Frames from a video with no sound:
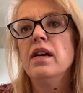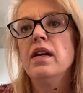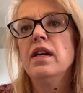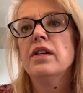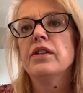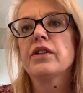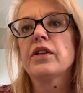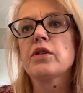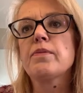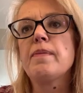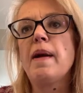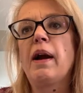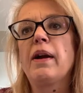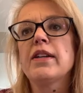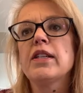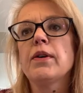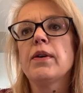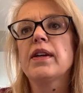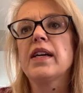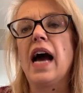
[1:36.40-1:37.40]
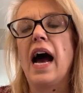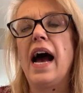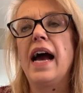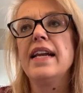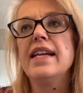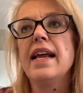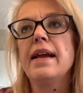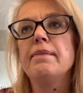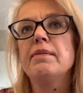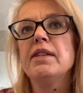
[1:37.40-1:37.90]
She's married to a guy
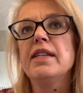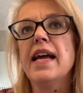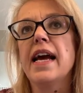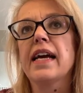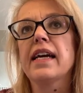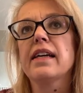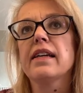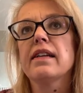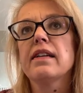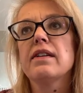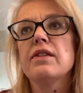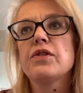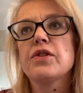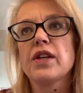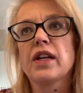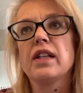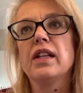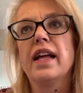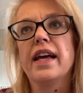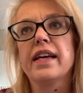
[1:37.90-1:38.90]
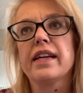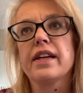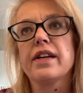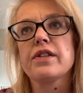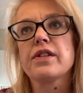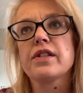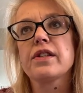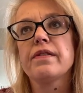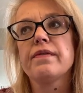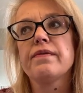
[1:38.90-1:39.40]
named Nick
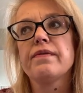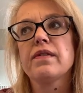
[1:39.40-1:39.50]
Sigalakis,